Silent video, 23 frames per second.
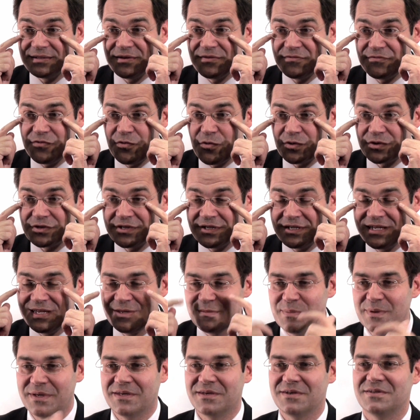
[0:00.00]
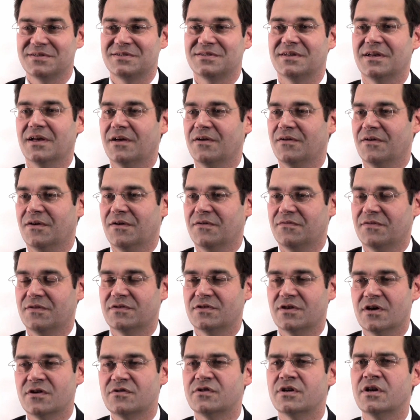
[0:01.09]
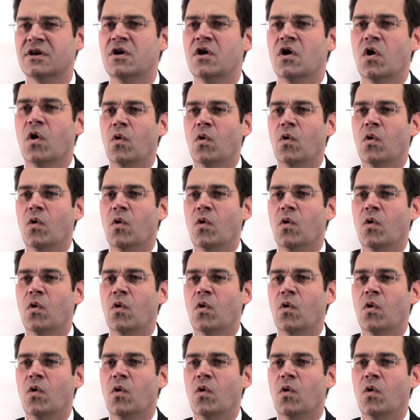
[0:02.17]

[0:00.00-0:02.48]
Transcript: unfortunately, because of the surgery,